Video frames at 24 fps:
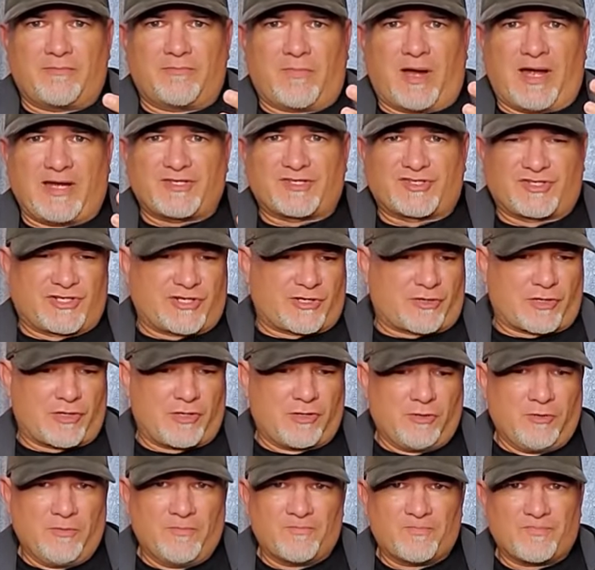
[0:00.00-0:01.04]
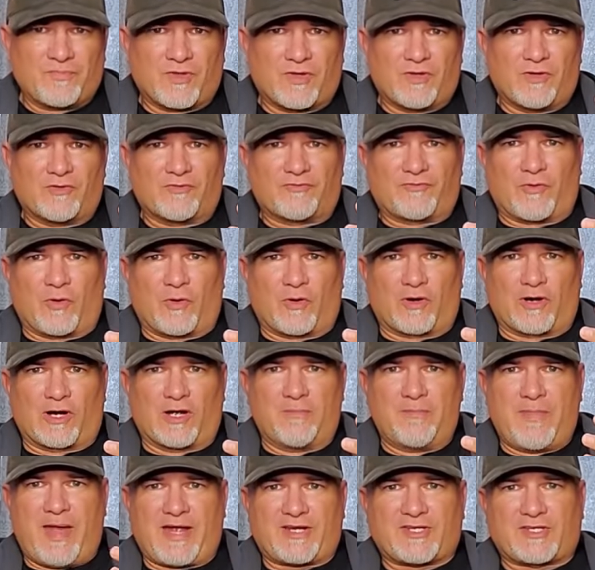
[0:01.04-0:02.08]
my zero for a
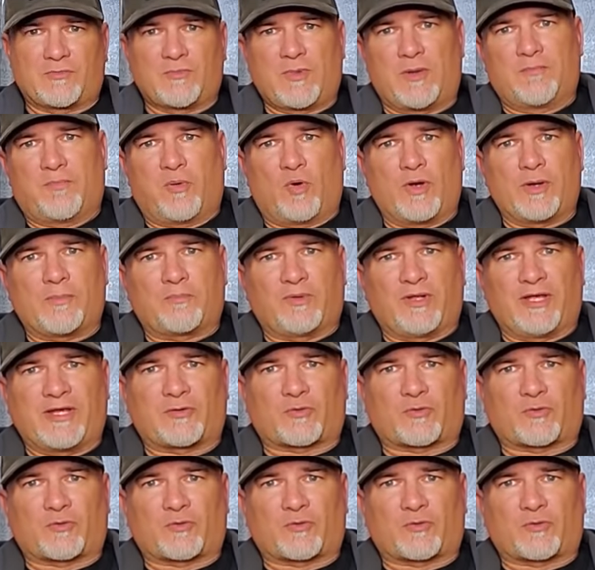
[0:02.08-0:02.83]
maximum point blank